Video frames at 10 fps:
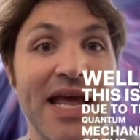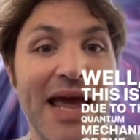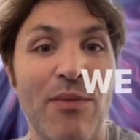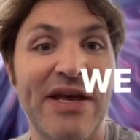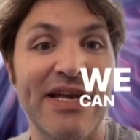
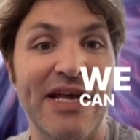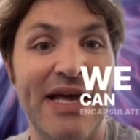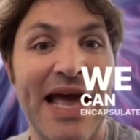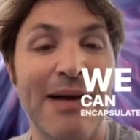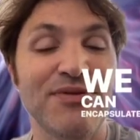And we can
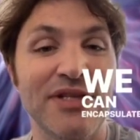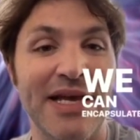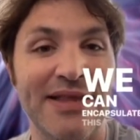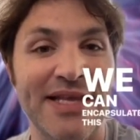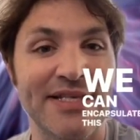
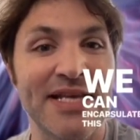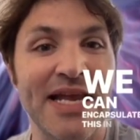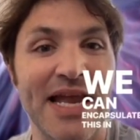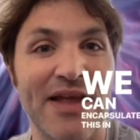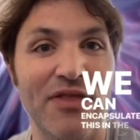encapsulate this
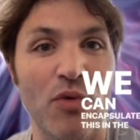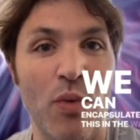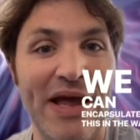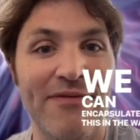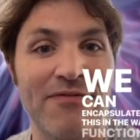in the
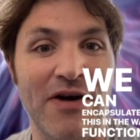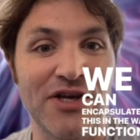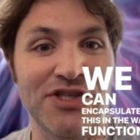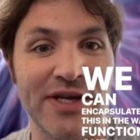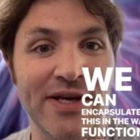wave
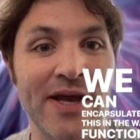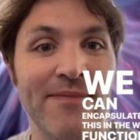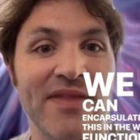function